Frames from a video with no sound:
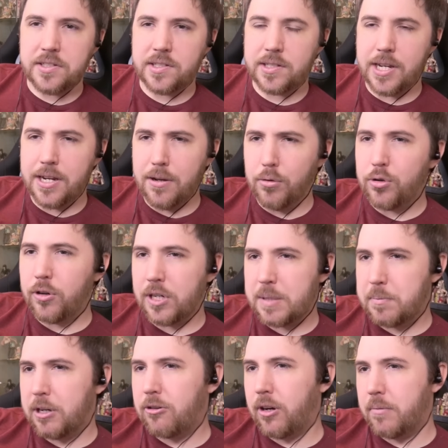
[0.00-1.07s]
A single
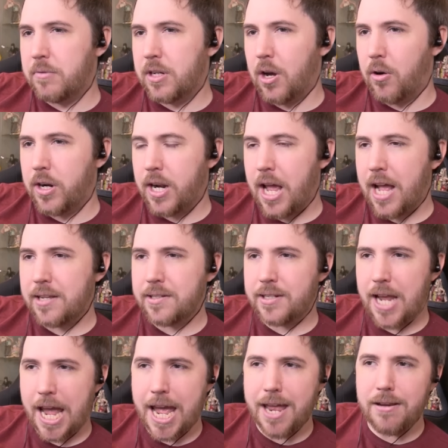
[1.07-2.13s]
Krispy Kreme donut has
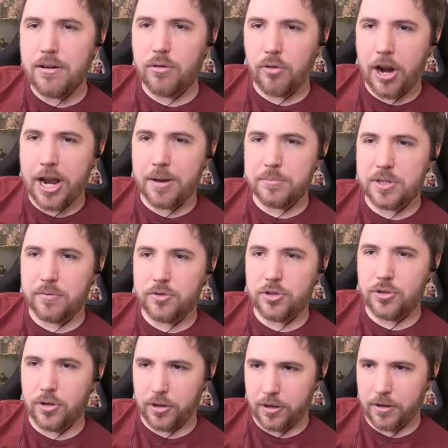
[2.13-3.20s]
10 grams of
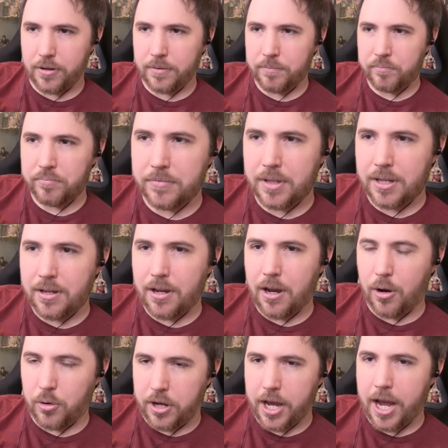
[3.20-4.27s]
sugar.
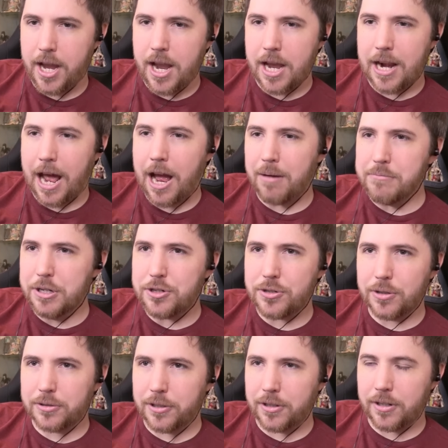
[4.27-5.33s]
Okay, and how much
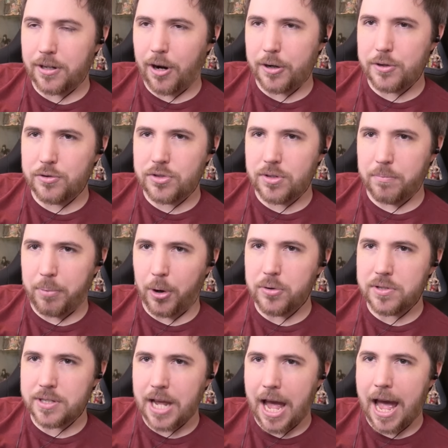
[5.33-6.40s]
sugar are you
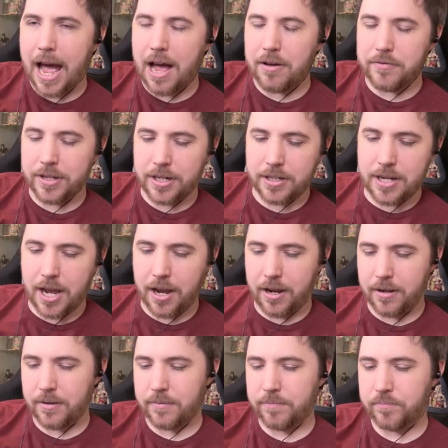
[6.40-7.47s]
supposed to have in a
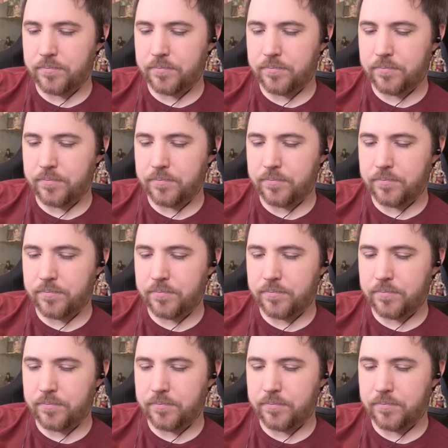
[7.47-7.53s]
day?